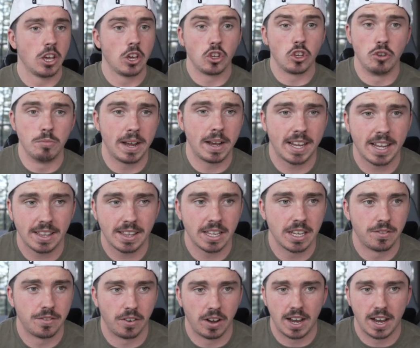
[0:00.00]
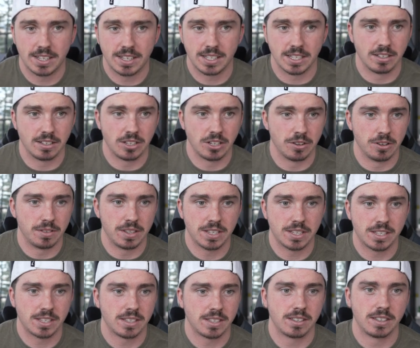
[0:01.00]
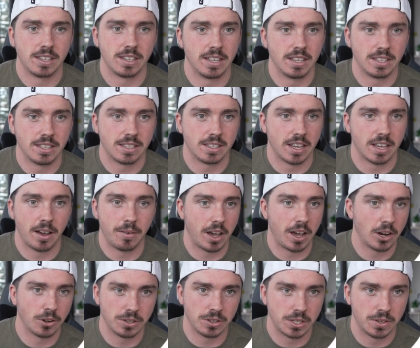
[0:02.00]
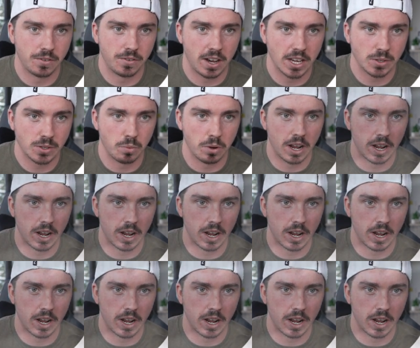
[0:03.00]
You might get the advice, and I got this advice when I